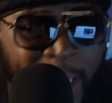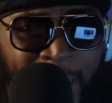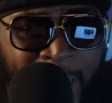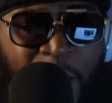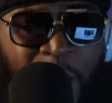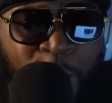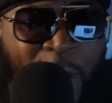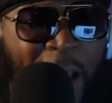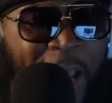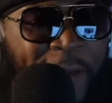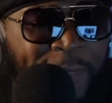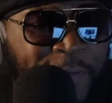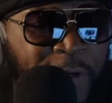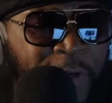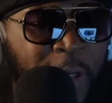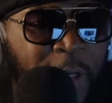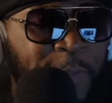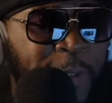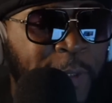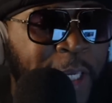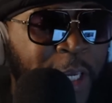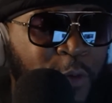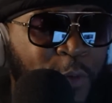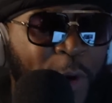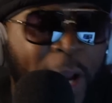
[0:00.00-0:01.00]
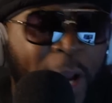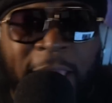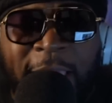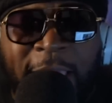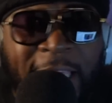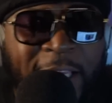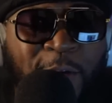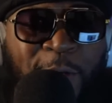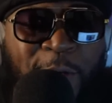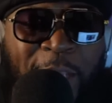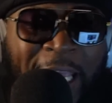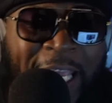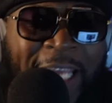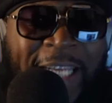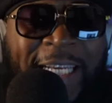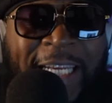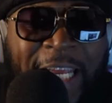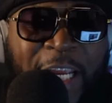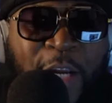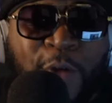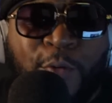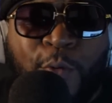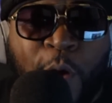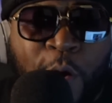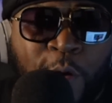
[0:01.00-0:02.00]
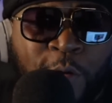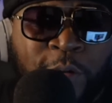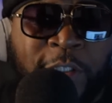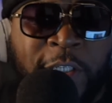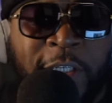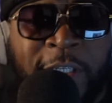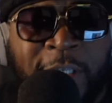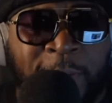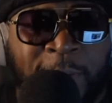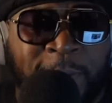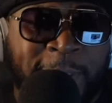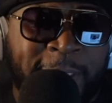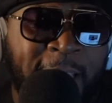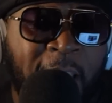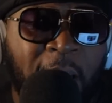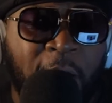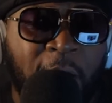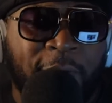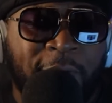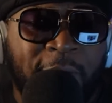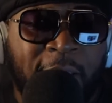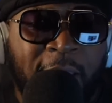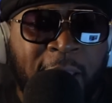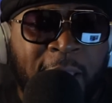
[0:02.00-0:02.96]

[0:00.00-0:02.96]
wiped up. He did wrong to himself.